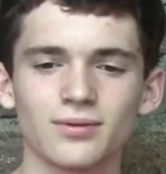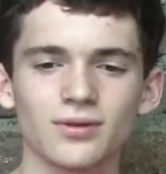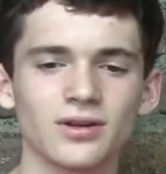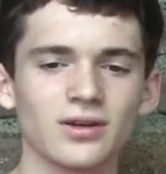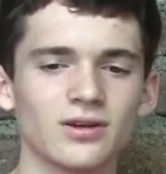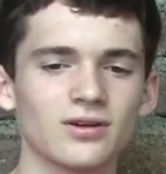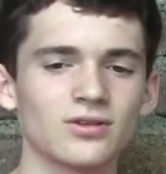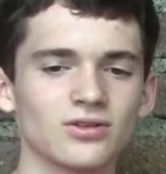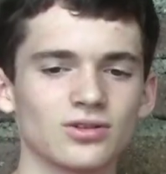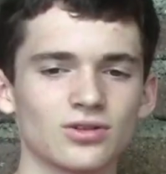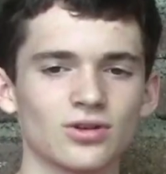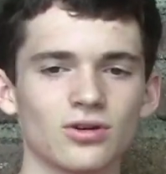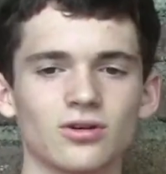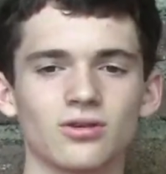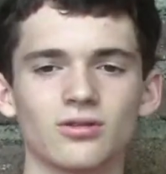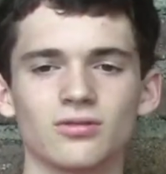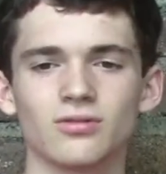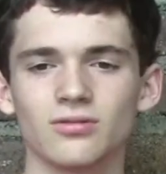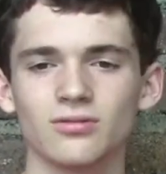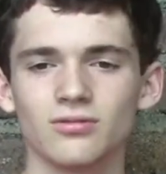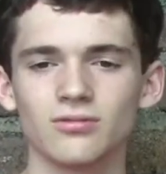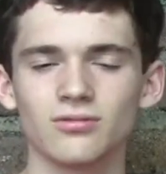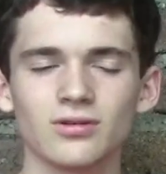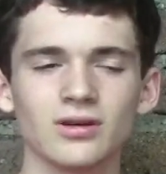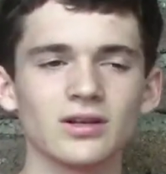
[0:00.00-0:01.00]
players are
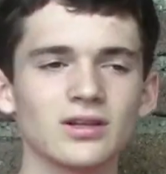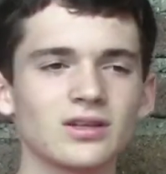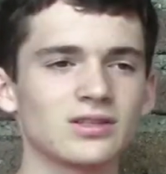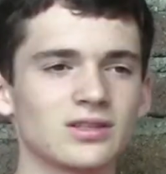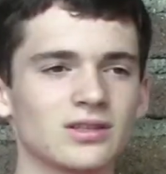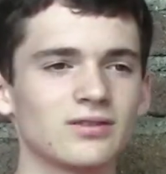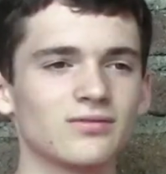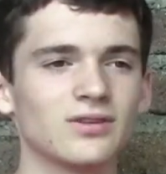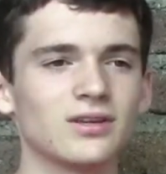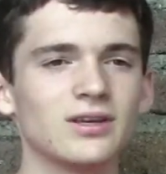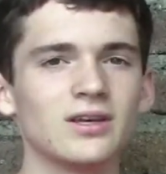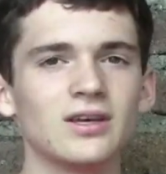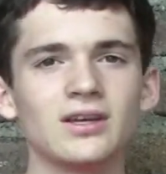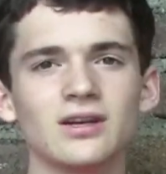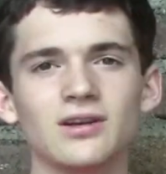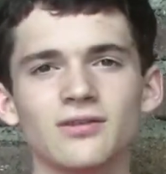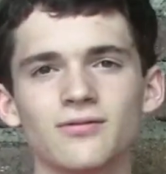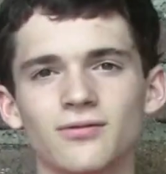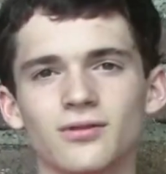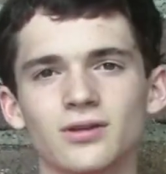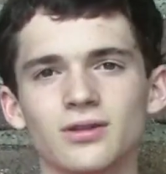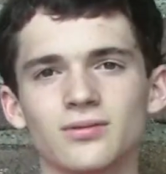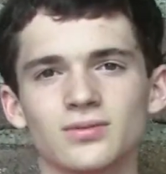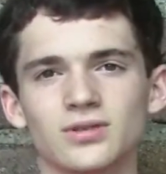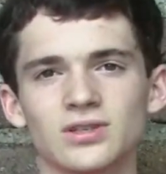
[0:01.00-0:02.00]
relatively in it
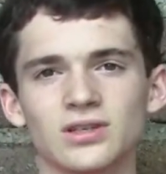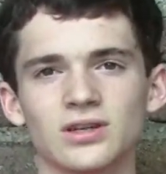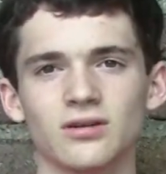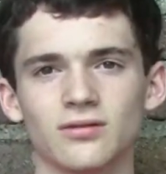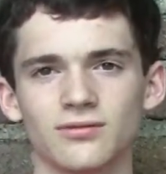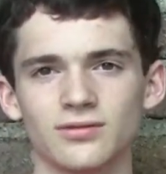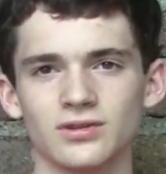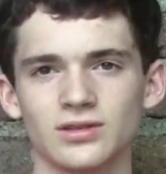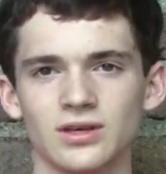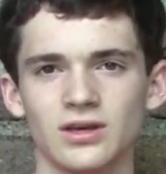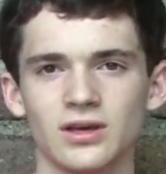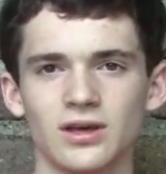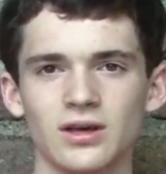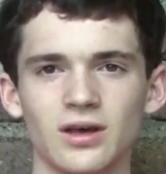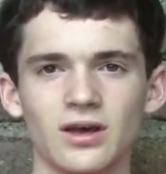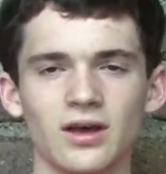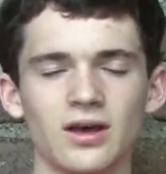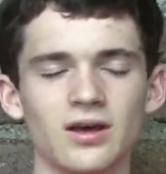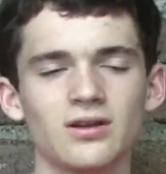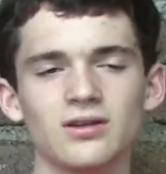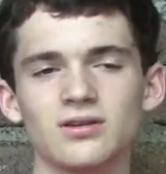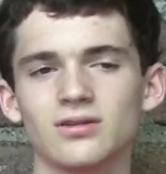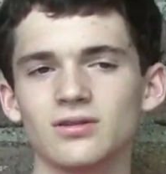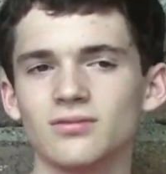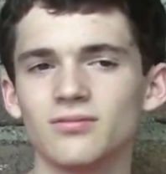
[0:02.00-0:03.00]
for themselves,
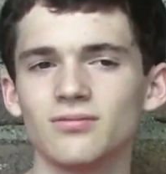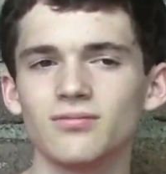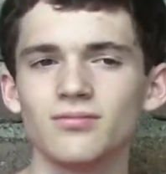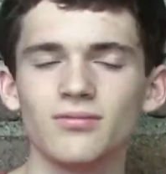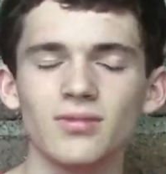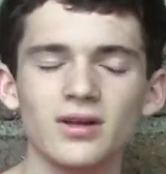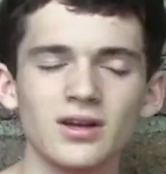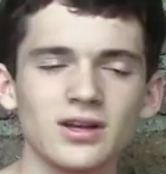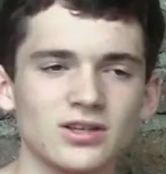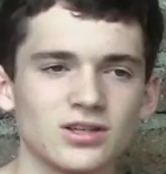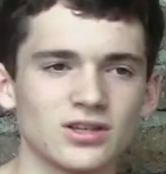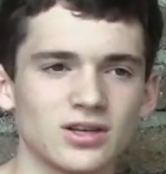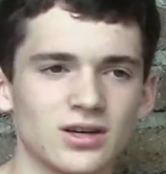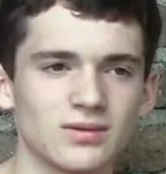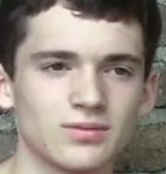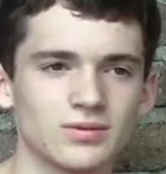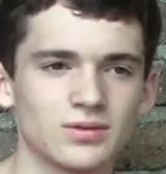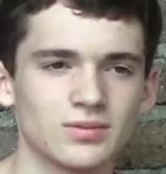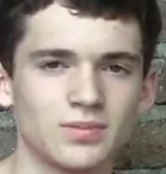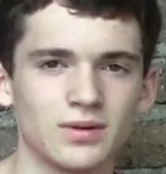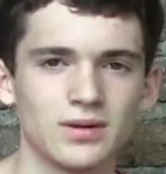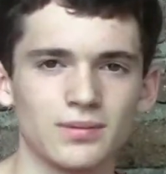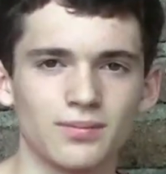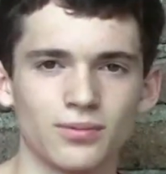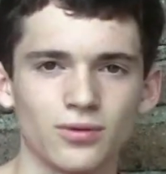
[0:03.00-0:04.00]
and many times
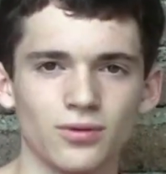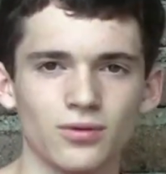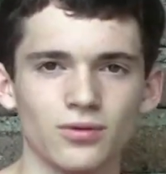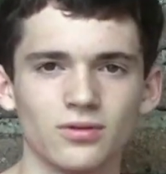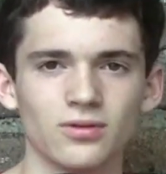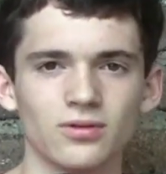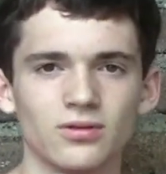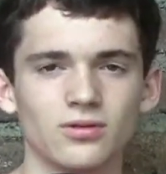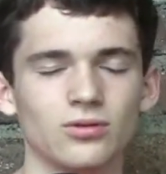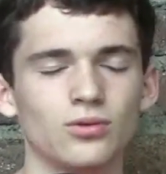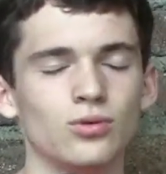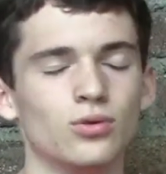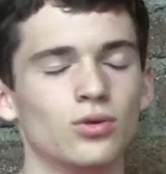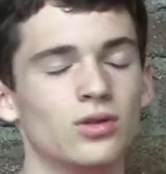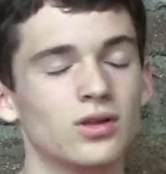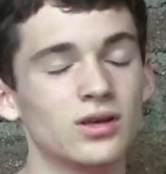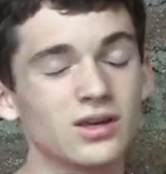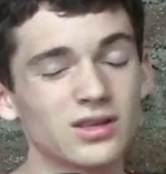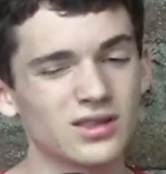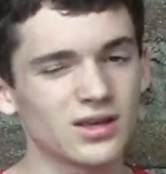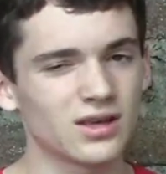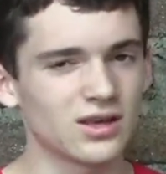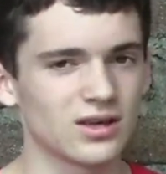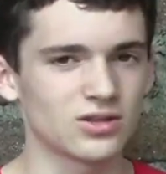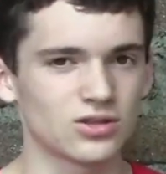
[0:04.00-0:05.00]
people who
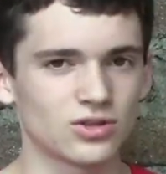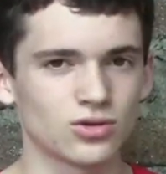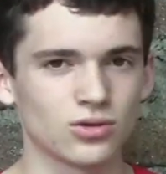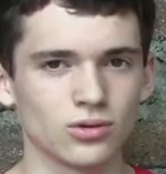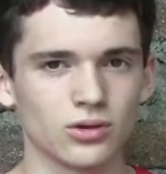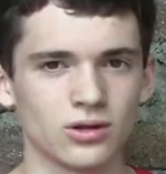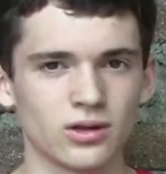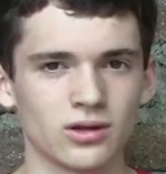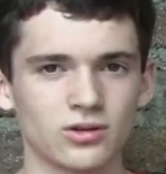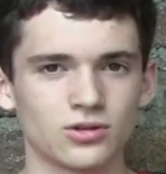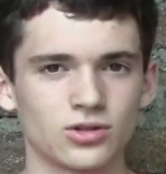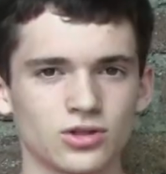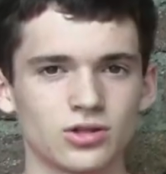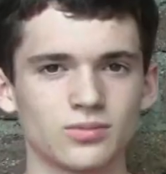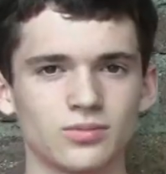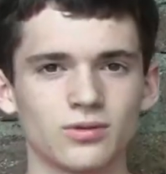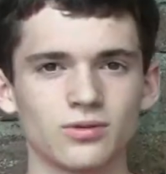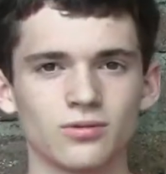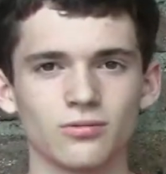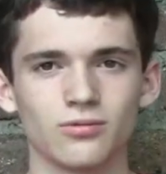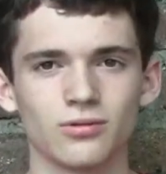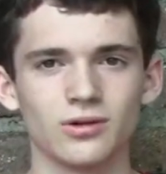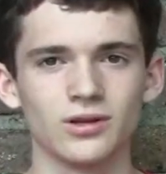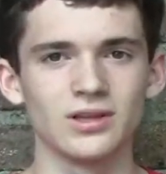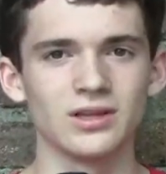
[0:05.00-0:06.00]
think they can show leadership
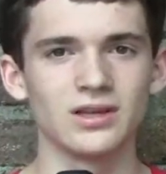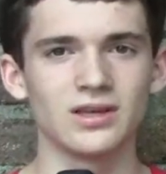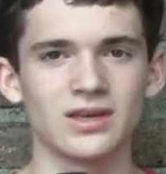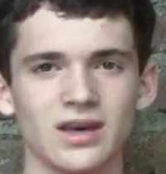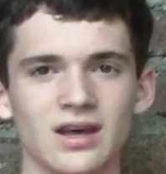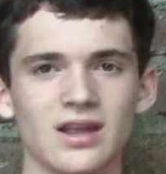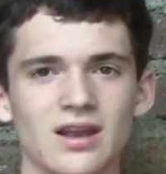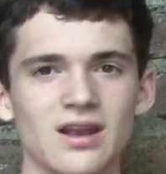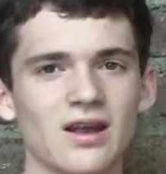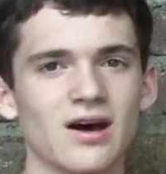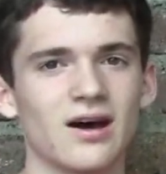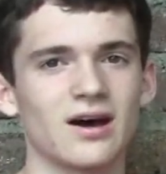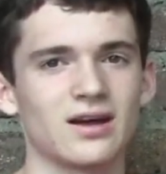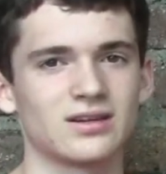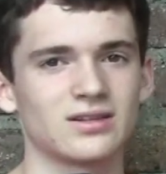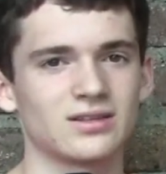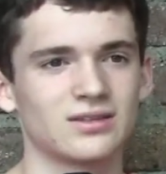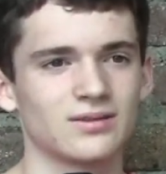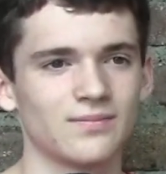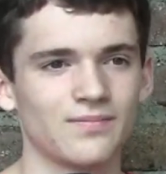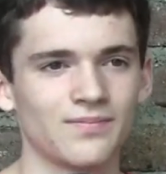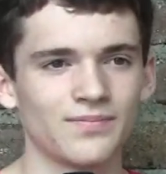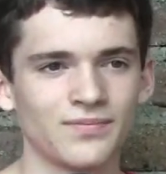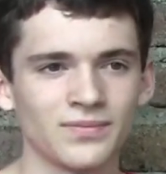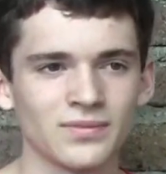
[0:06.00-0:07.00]
really cannot.
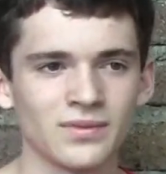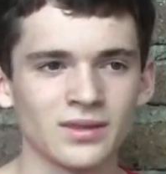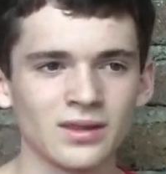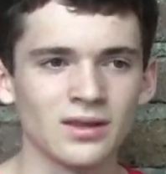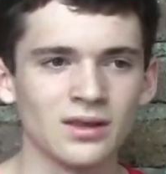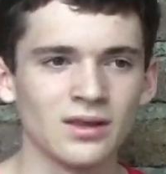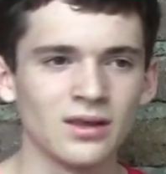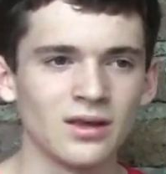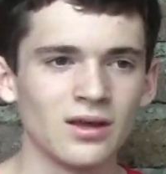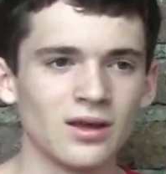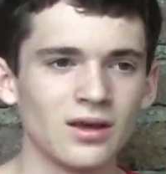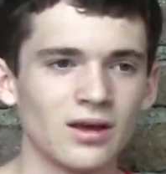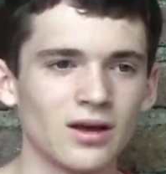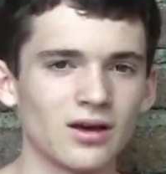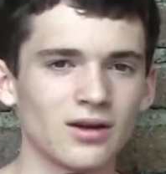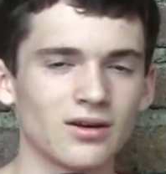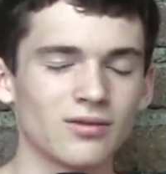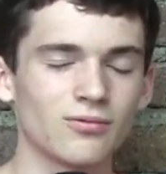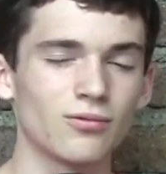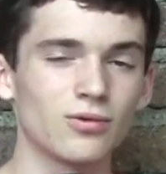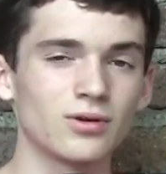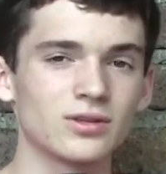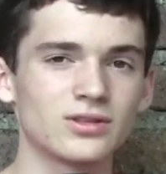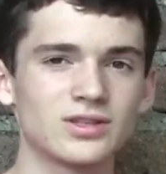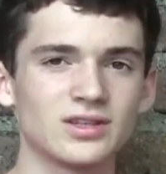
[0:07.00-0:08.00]

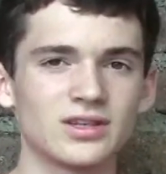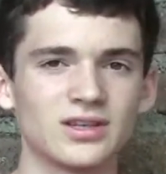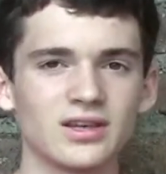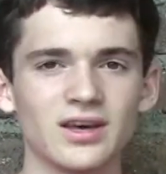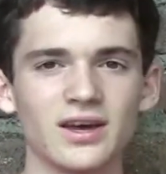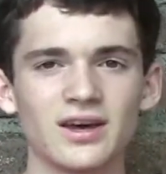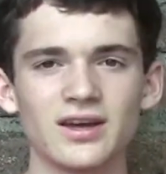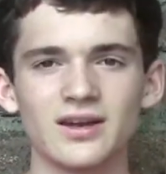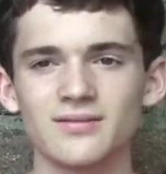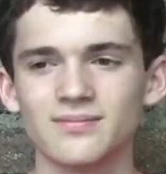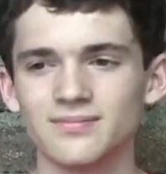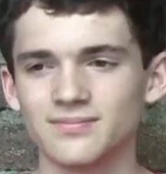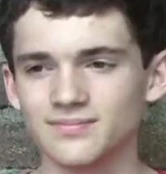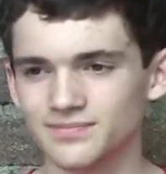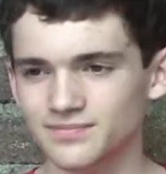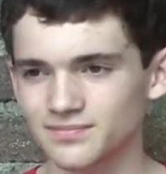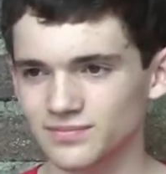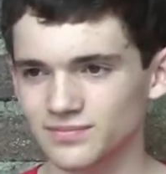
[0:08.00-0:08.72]
Once again,